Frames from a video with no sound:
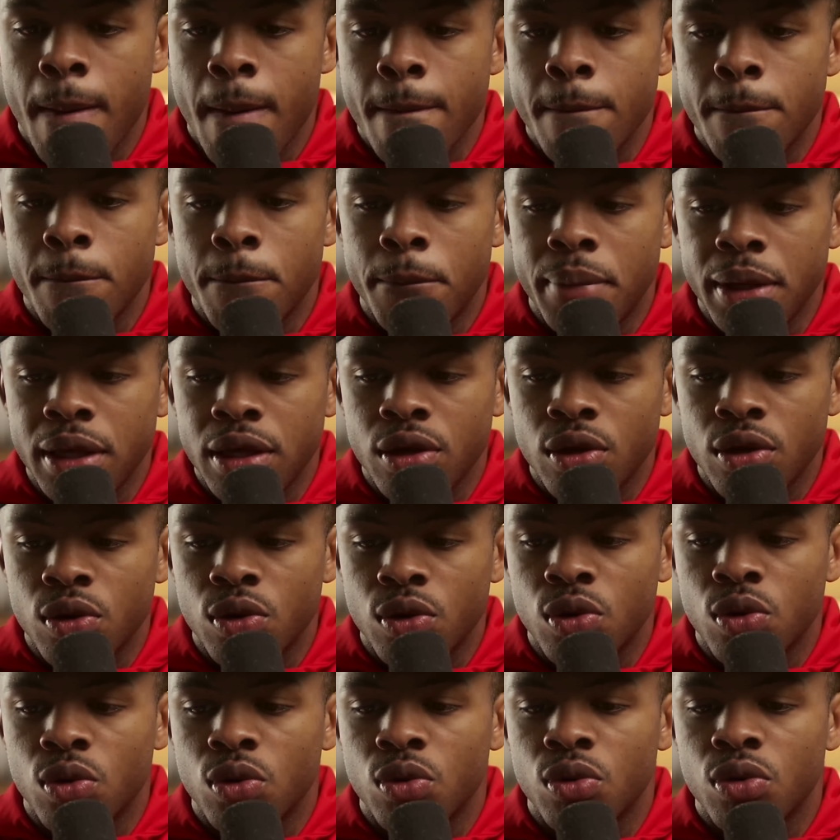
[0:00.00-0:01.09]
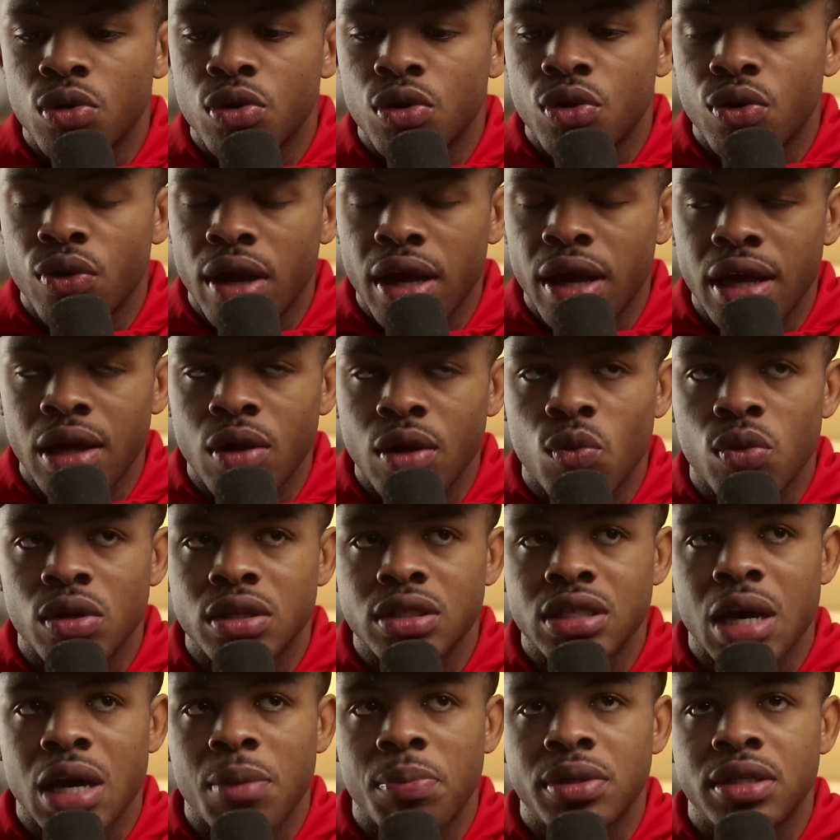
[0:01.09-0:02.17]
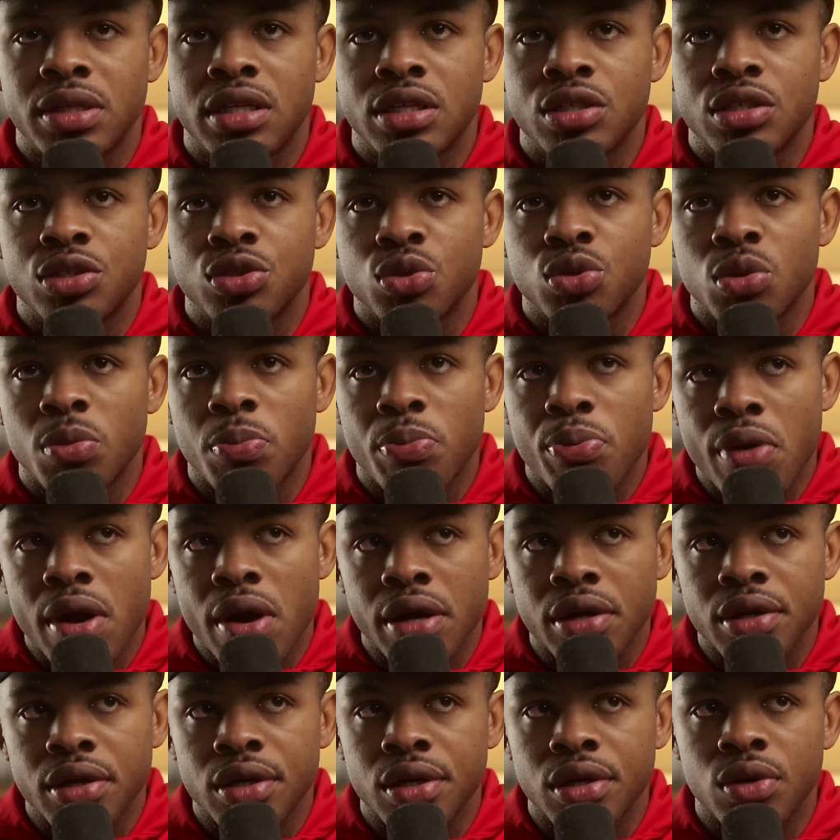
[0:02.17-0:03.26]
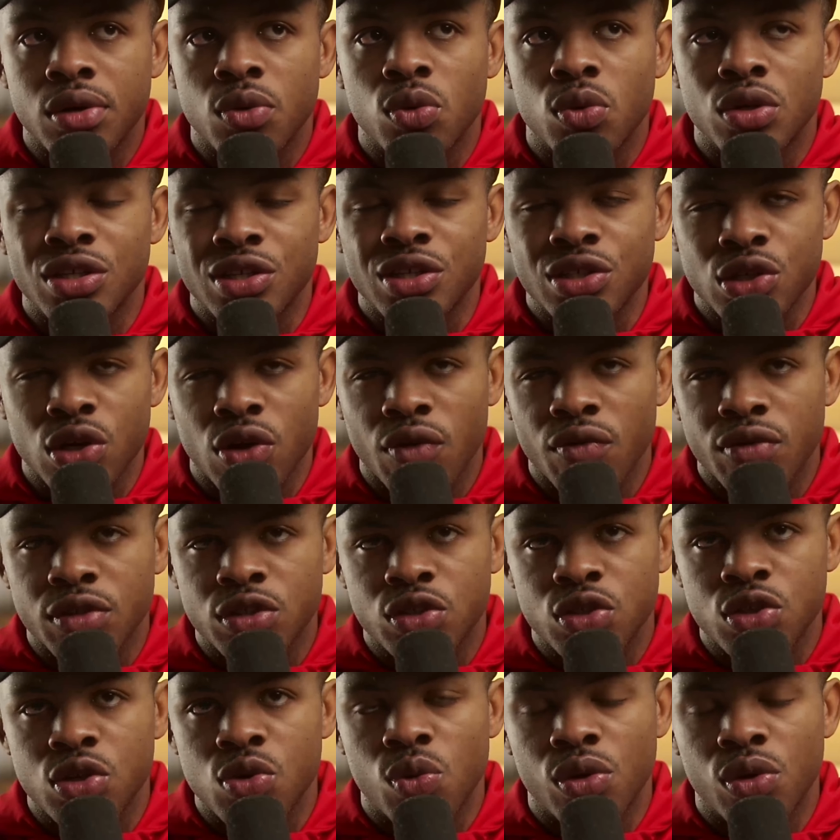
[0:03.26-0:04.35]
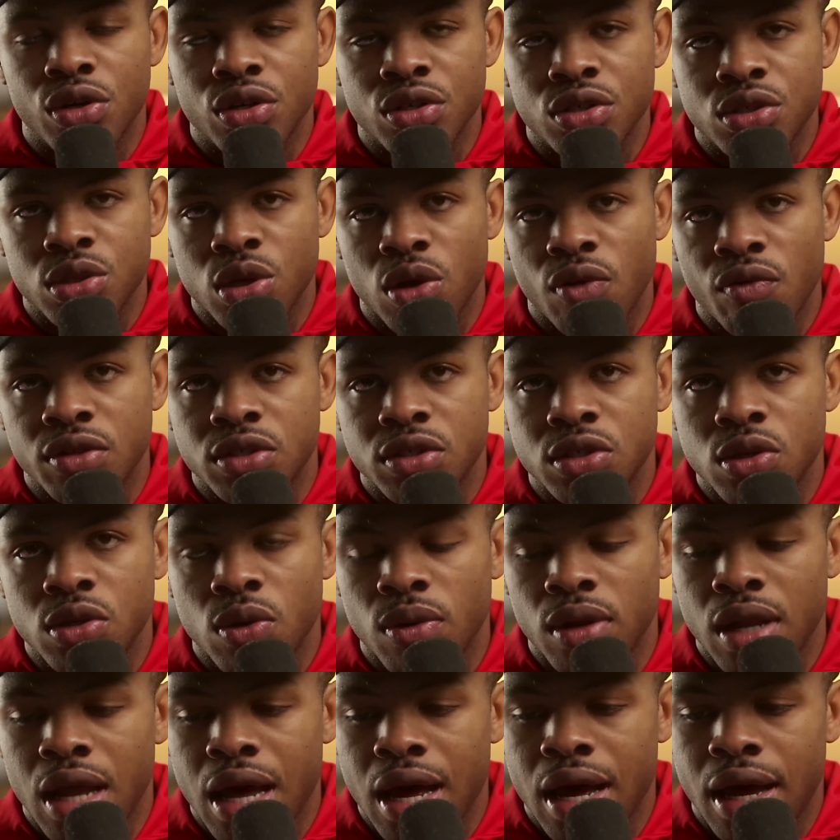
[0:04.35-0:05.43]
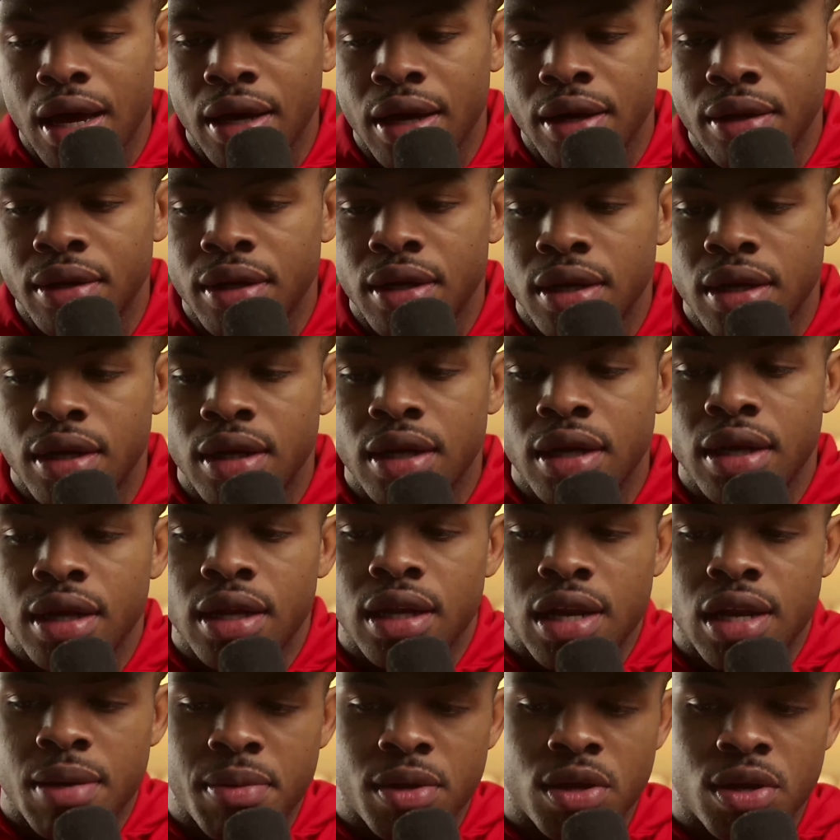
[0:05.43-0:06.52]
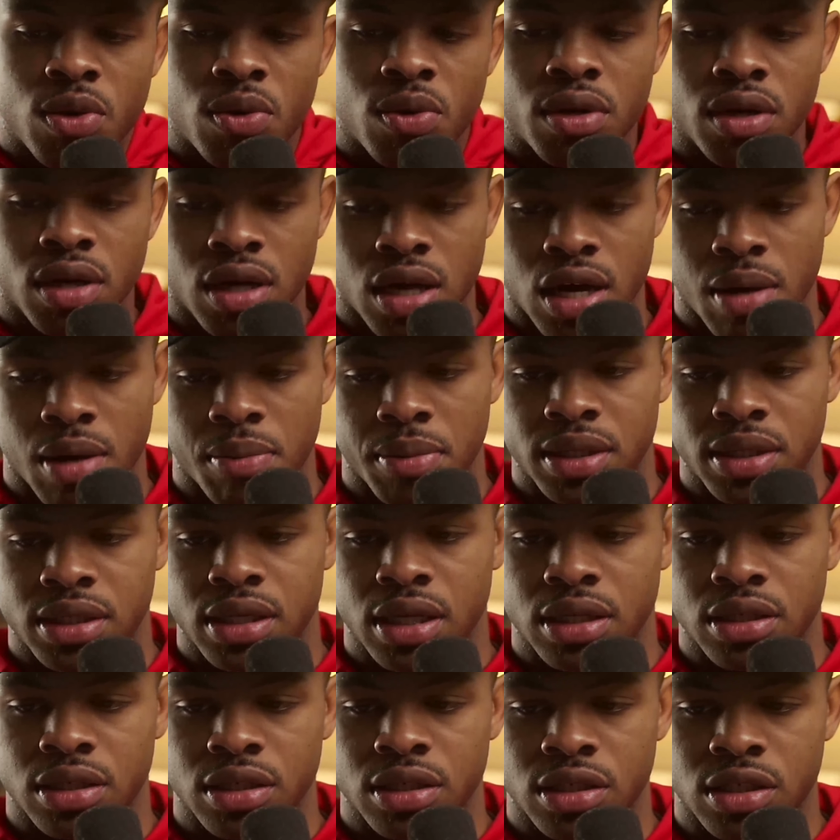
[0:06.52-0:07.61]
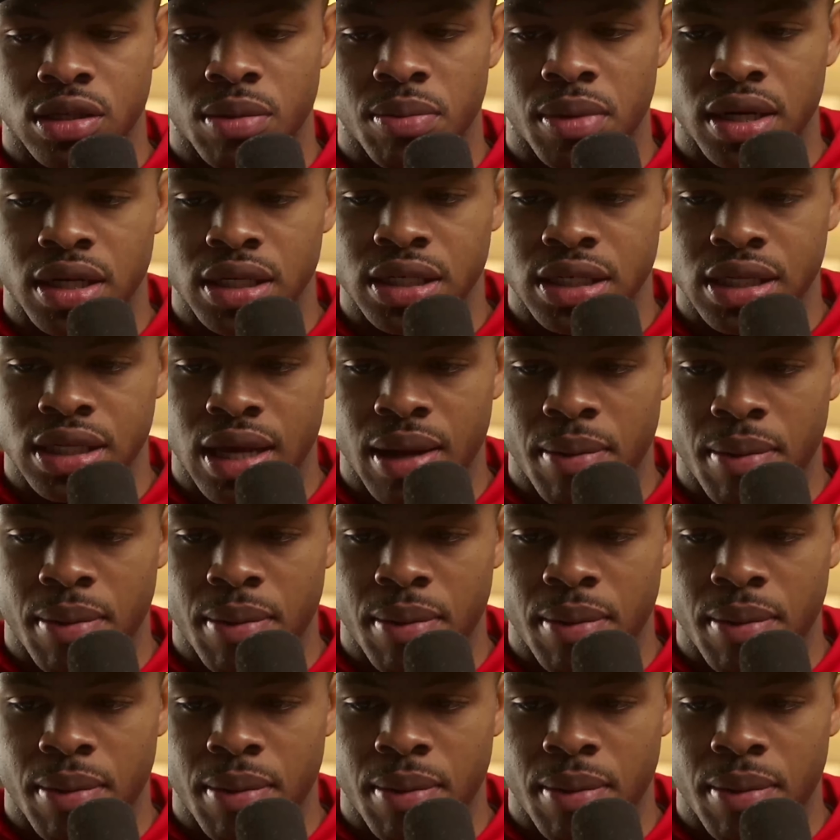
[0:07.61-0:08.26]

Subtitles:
build, create? What type of digital product? What service do you want to service online? Let me know in the comment section. Somebody said